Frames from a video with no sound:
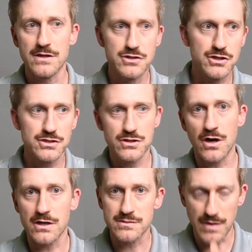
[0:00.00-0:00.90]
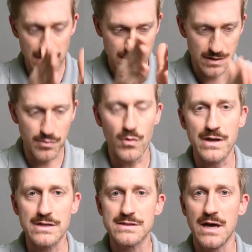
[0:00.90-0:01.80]
that just talks about a
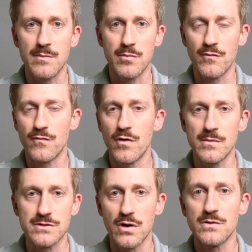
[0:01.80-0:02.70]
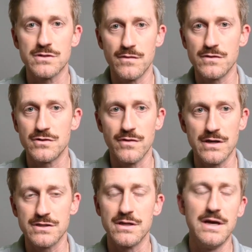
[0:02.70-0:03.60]
point in time. A pro forma is always over
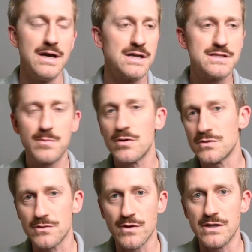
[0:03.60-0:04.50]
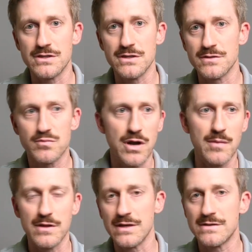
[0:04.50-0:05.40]
duration. A typical duration is
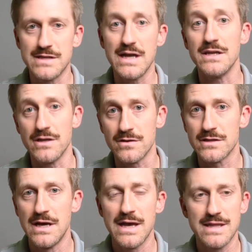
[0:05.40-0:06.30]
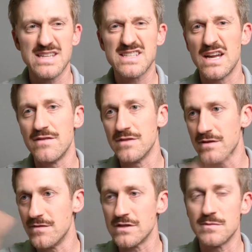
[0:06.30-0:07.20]
probably 10 years. And that's kind of the
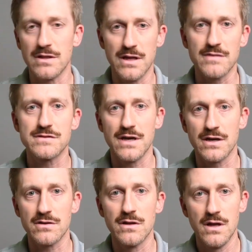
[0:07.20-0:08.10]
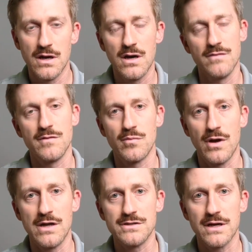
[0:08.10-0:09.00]
investment life cycle of the
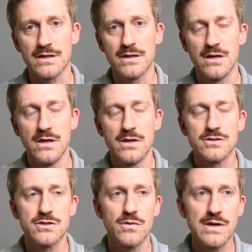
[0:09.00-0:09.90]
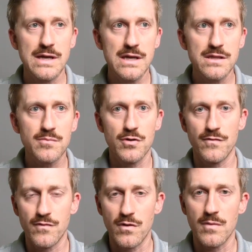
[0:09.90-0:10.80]
project. So in the
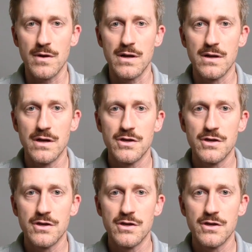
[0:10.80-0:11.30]
pro forma,